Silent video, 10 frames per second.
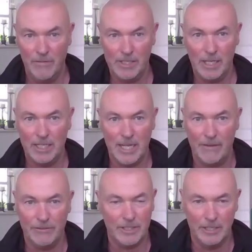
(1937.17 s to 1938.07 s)
There's not a
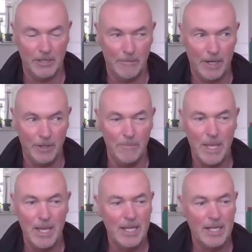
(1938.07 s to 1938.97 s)
daffodil in the meadow
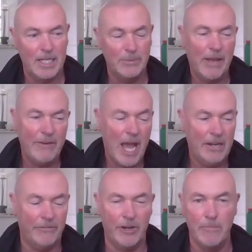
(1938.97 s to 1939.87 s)
because we have
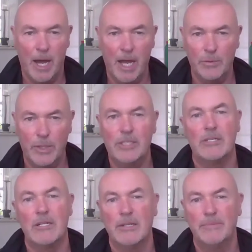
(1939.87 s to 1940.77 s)
had a very mild winter.